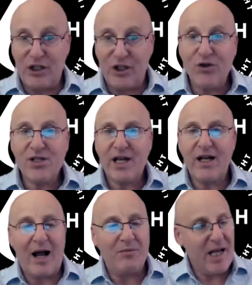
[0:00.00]
use
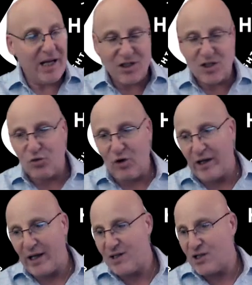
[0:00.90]
it. I'm taking some
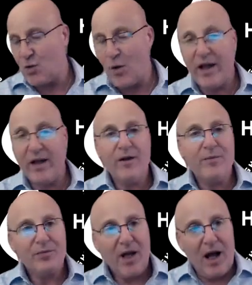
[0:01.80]
great lessons away.
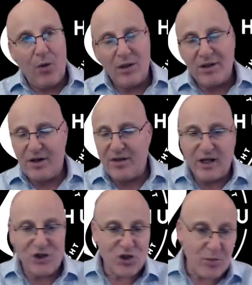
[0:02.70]
I wanted to
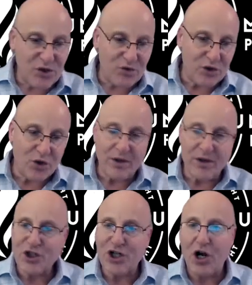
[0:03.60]
thank you so much for doing
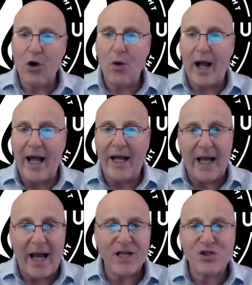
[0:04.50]
the show and
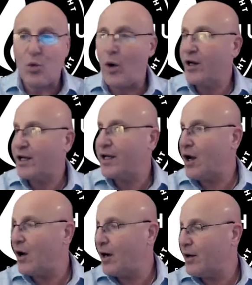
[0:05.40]
ask, where can
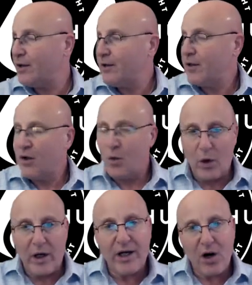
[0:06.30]
our
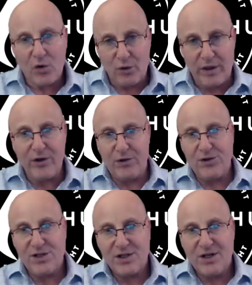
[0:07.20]

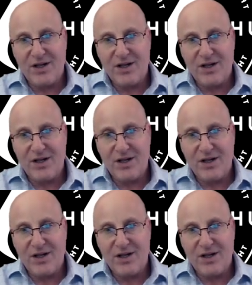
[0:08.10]
readers